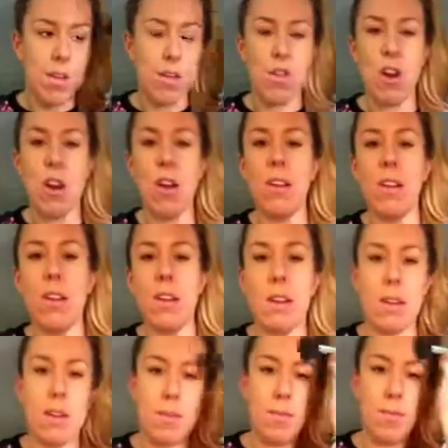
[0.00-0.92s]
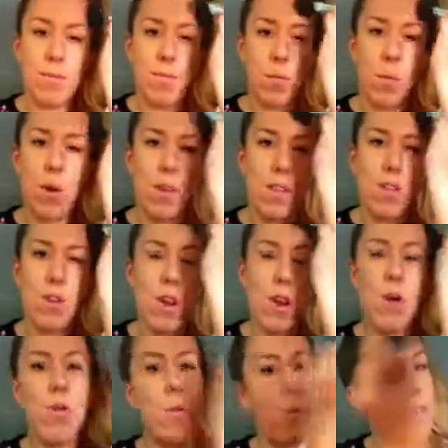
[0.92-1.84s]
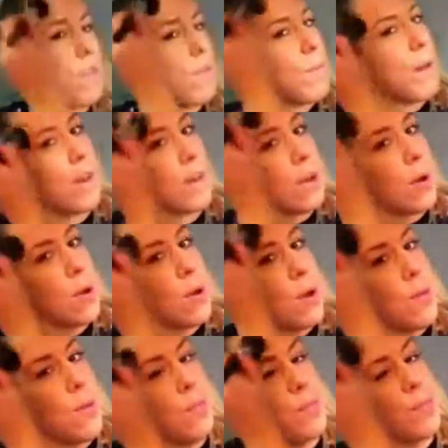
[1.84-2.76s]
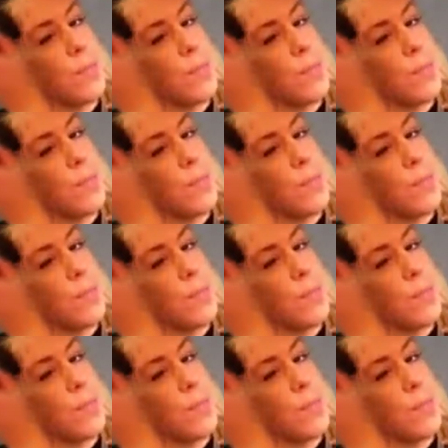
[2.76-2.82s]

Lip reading: chocolate ones, you know, the ones that smell like cocoa.